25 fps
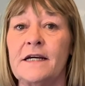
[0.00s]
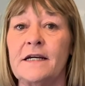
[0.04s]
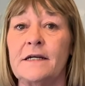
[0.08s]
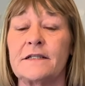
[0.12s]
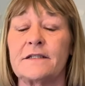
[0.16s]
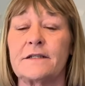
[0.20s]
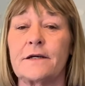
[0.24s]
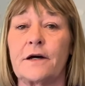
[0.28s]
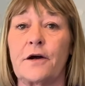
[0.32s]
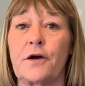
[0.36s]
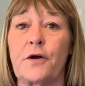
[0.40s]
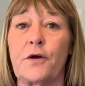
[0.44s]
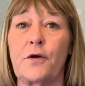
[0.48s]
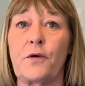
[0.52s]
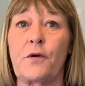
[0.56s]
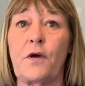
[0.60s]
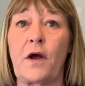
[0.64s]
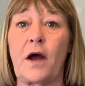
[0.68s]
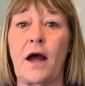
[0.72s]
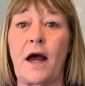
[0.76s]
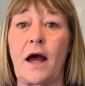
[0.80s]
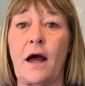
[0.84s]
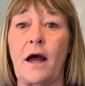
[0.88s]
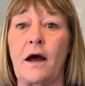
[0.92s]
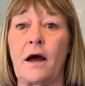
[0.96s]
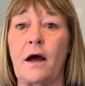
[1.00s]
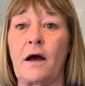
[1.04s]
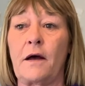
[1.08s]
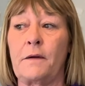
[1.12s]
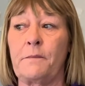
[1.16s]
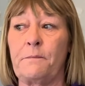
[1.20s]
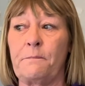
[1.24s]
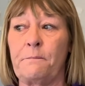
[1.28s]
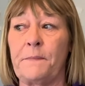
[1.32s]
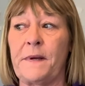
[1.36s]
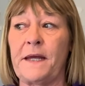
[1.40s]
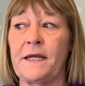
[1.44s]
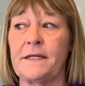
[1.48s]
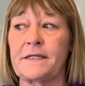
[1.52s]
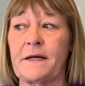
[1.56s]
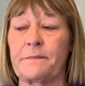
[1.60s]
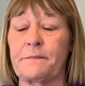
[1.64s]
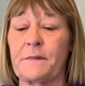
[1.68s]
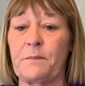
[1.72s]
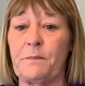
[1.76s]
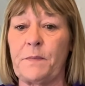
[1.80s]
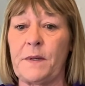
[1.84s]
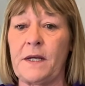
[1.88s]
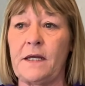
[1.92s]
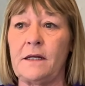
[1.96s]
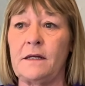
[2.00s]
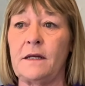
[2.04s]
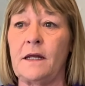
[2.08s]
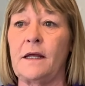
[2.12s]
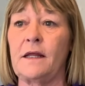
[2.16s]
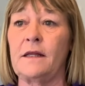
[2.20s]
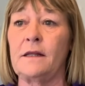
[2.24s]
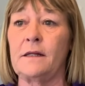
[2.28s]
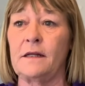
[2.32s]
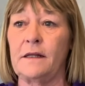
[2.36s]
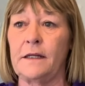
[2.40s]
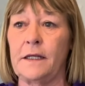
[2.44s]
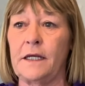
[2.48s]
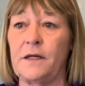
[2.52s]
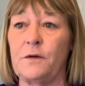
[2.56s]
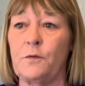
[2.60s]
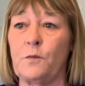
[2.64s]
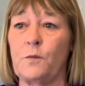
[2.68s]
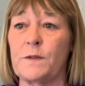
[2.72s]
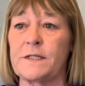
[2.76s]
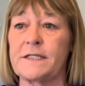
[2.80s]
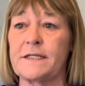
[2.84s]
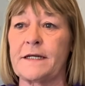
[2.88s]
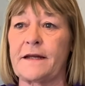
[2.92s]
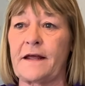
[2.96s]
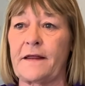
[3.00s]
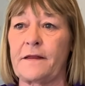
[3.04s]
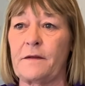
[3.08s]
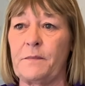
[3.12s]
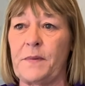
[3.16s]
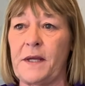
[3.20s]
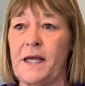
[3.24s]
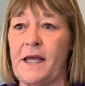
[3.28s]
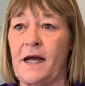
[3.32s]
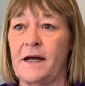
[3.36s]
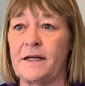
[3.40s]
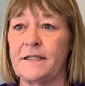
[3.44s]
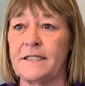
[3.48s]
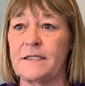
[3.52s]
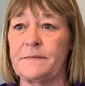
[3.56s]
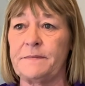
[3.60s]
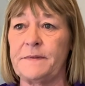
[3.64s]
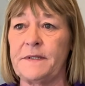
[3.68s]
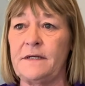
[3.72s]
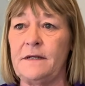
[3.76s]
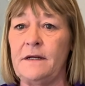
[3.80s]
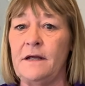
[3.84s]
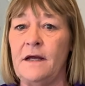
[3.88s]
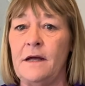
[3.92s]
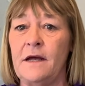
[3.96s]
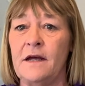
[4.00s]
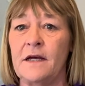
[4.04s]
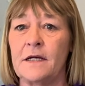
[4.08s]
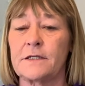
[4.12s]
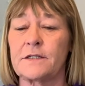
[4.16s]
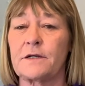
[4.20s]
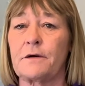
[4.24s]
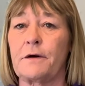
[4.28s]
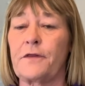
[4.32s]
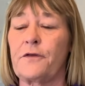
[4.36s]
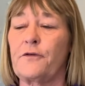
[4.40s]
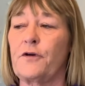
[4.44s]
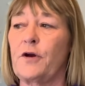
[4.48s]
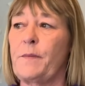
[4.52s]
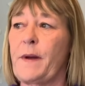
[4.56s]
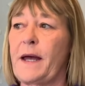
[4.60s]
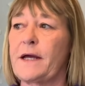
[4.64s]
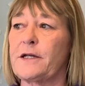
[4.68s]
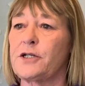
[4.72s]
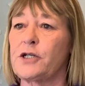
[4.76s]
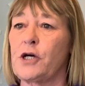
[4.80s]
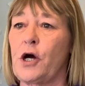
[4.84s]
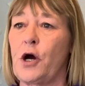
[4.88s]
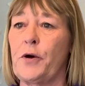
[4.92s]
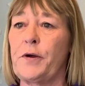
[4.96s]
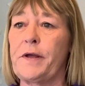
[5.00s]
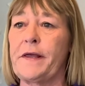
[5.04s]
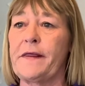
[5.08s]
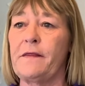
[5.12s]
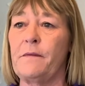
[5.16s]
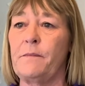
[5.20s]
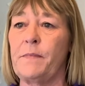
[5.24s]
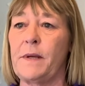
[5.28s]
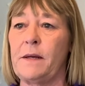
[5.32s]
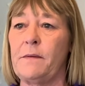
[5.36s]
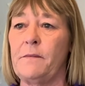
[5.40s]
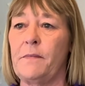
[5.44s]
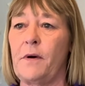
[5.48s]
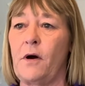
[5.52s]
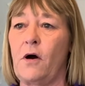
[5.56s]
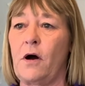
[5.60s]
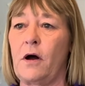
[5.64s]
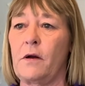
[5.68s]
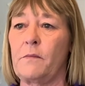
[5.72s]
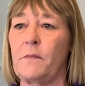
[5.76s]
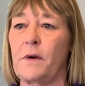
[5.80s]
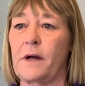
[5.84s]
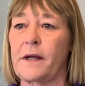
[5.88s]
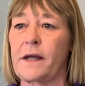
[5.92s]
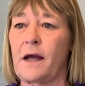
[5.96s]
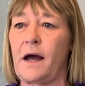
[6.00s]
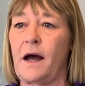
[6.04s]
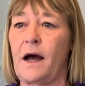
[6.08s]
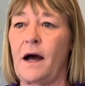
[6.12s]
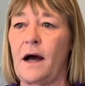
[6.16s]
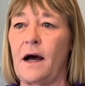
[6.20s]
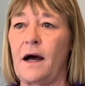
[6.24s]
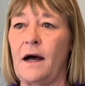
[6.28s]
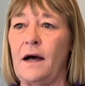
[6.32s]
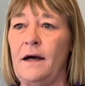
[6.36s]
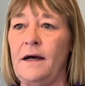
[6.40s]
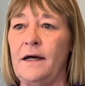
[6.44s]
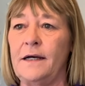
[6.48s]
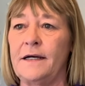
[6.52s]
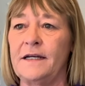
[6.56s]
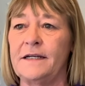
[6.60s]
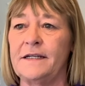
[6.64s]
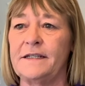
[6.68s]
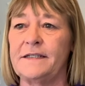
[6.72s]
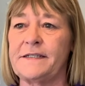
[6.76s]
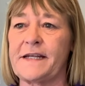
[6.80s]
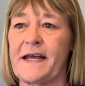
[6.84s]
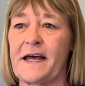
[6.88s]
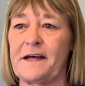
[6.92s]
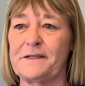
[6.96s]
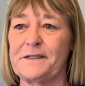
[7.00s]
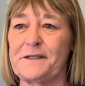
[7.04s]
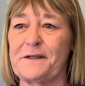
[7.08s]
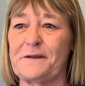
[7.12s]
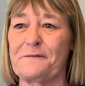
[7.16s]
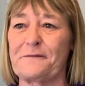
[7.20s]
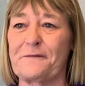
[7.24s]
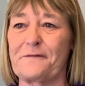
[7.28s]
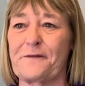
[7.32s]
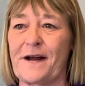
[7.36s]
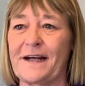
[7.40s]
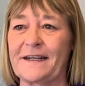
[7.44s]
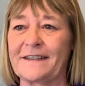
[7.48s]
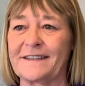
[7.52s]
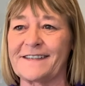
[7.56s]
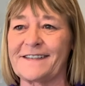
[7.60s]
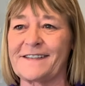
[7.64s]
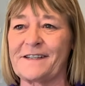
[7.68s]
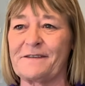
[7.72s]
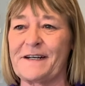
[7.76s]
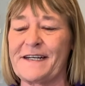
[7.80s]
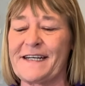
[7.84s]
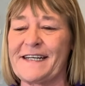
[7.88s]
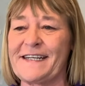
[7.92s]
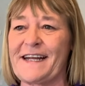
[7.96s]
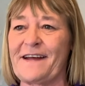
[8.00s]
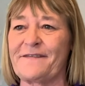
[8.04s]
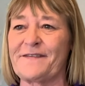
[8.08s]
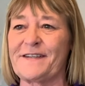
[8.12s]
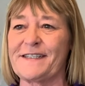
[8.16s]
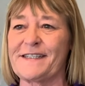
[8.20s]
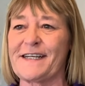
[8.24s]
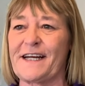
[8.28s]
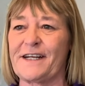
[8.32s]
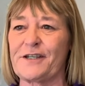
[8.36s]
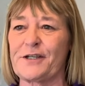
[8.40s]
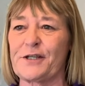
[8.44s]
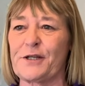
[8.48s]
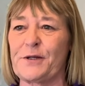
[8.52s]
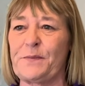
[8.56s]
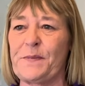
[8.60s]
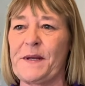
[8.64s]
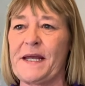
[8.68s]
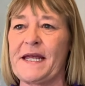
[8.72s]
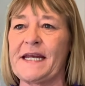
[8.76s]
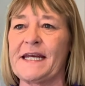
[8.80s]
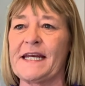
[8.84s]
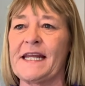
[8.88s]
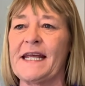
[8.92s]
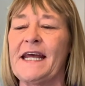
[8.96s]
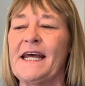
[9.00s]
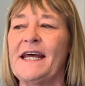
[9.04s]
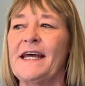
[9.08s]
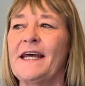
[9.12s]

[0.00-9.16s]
So I picked up the bin. In the lid was another big huntsman. So I thought about towing the bin behind my car down to the front so I didn't have to touch the bin.